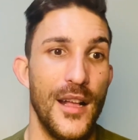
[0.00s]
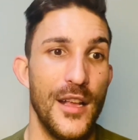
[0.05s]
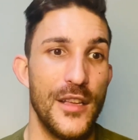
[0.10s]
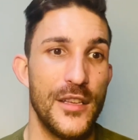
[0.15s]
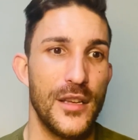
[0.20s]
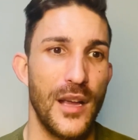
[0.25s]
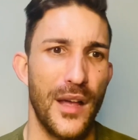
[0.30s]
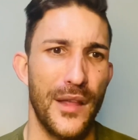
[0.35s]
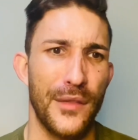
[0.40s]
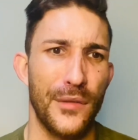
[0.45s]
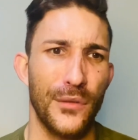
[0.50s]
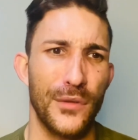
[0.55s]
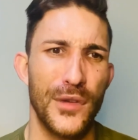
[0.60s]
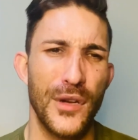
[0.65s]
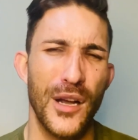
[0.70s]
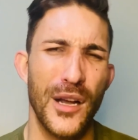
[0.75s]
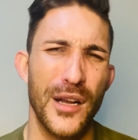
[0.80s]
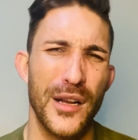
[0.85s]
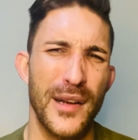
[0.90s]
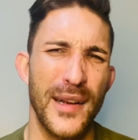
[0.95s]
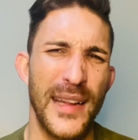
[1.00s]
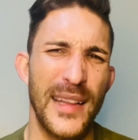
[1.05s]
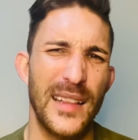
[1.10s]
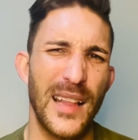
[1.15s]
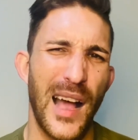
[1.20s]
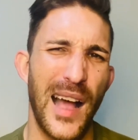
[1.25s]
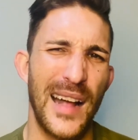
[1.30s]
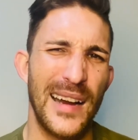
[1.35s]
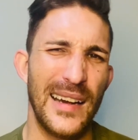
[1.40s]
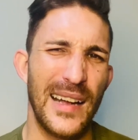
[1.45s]
So I thought, no, let,
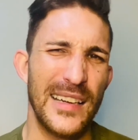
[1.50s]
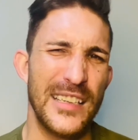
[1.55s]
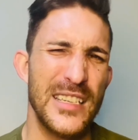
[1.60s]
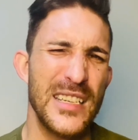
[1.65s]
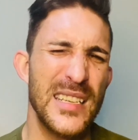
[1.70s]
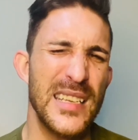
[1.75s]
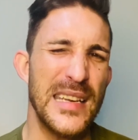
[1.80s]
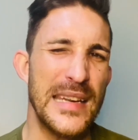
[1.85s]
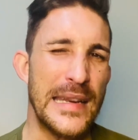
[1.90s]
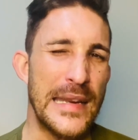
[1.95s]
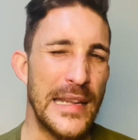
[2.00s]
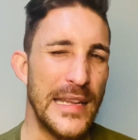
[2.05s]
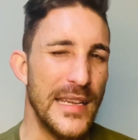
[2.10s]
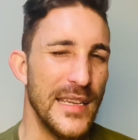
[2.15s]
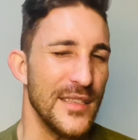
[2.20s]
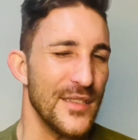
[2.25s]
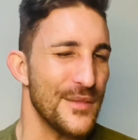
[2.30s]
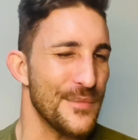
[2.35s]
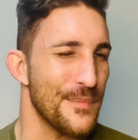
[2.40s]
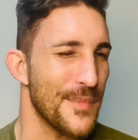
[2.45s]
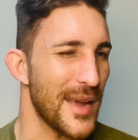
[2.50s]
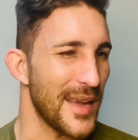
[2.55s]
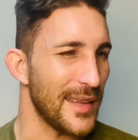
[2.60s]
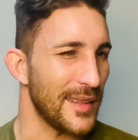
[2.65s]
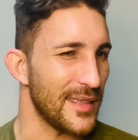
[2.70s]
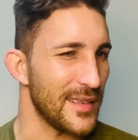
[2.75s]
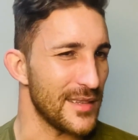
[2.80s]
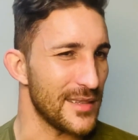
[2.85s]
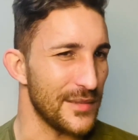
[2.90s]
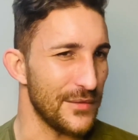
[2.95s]
I, I just need to make
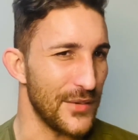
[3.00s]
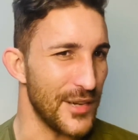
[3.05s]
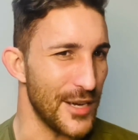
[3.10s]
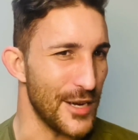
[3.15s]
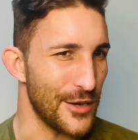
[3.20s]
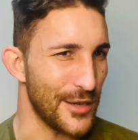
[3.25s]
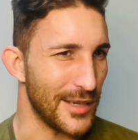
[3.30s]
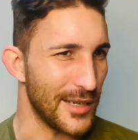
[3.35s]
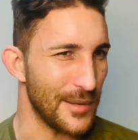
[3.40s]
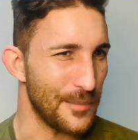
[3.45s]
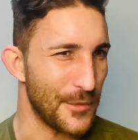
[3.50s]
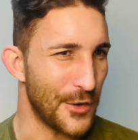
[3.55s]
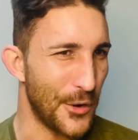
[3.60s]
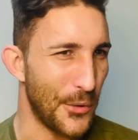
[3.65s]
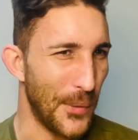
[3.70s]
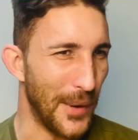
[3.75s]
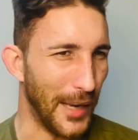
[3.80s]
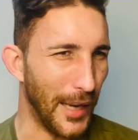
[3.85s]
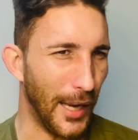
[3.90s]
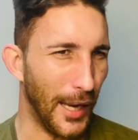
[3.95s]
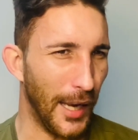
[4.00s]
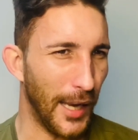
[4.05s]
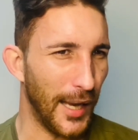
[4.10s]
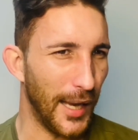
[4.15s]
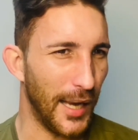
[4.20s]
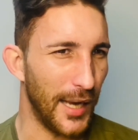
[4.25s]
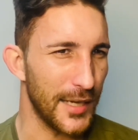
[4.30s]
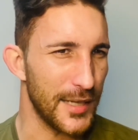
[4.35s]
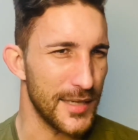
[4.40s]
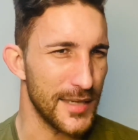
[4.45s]
this video clip quick.
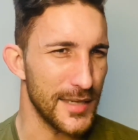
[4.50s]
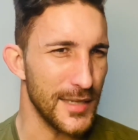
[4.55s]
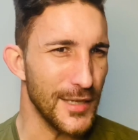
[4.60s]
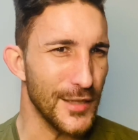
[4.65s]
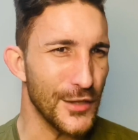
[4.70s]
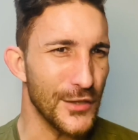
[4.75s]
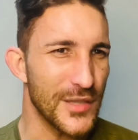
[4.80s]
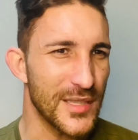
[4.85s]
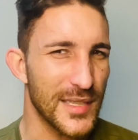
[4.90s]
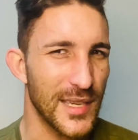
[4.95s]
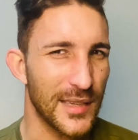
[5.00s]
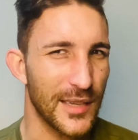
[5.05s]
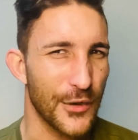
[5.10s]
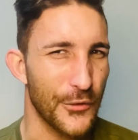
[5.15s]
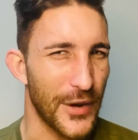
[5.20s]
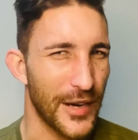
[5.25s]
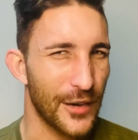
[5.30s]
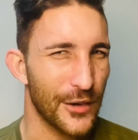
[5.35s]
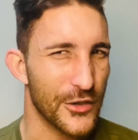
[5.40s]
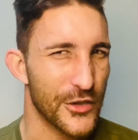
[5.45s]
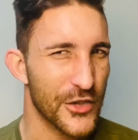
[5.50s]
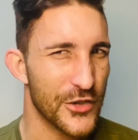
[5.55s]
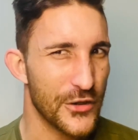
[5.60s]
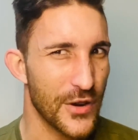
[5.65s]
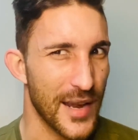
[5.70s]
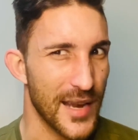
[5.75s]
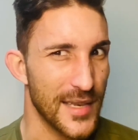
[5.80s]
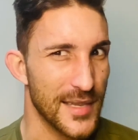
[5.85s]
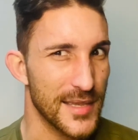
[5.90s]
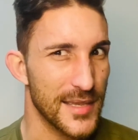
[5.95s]
I just need to set the record
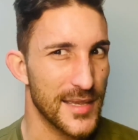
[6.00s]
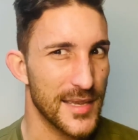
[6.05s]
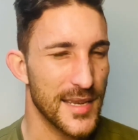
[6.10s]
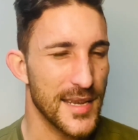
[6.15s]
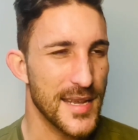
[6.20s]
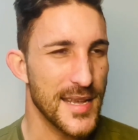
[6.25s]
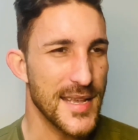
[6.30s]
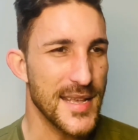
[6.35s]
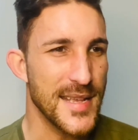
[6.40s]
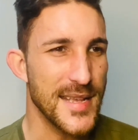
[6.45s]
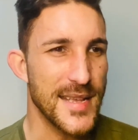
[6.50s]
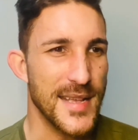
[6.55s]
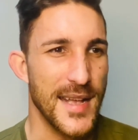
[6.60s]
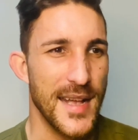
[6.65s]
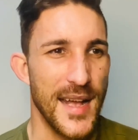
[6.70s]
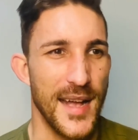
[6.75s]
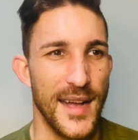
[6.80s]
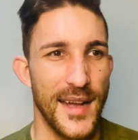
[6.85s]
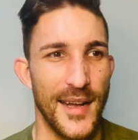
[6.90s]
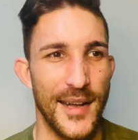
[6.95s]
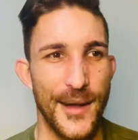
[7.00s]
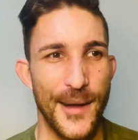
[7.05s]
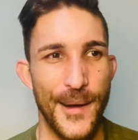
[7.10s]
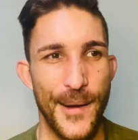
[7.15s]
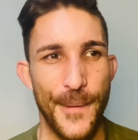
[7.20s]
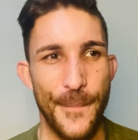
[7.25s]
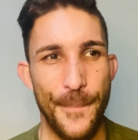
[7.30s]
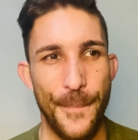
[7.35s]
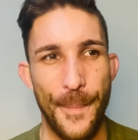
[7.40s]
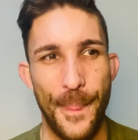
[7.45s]
straight.
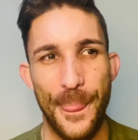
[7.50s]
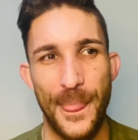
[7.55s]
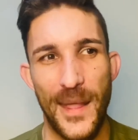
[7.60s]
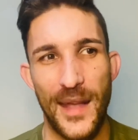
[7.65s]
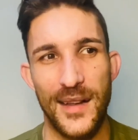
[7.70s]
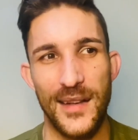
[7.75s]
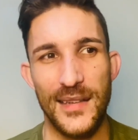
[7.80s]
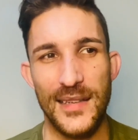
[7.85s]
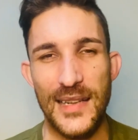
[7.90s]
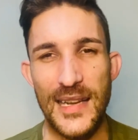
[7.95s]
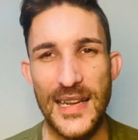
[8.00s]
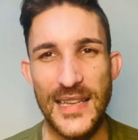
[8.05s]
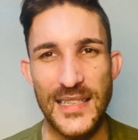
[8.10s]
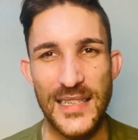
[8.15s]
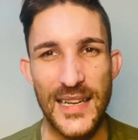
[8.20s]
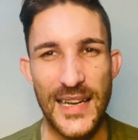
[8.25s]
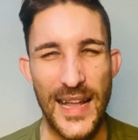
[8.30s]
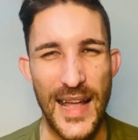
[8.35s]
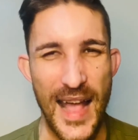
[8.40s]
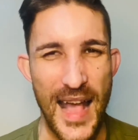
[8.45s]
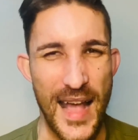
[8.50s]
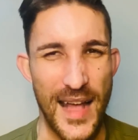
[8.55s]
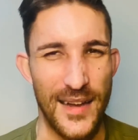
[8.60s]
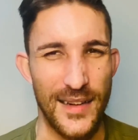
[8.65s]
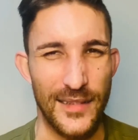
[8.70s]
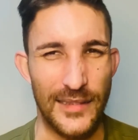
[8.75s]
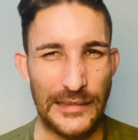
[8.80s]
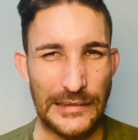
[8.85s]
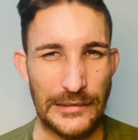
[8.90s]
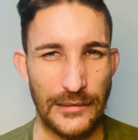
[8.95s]
Um,
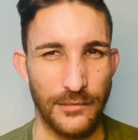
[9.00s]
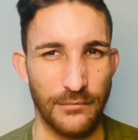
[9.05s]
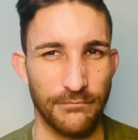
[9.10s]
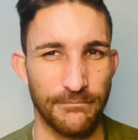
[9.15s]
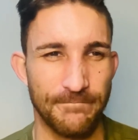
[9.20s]
Lesley-Ann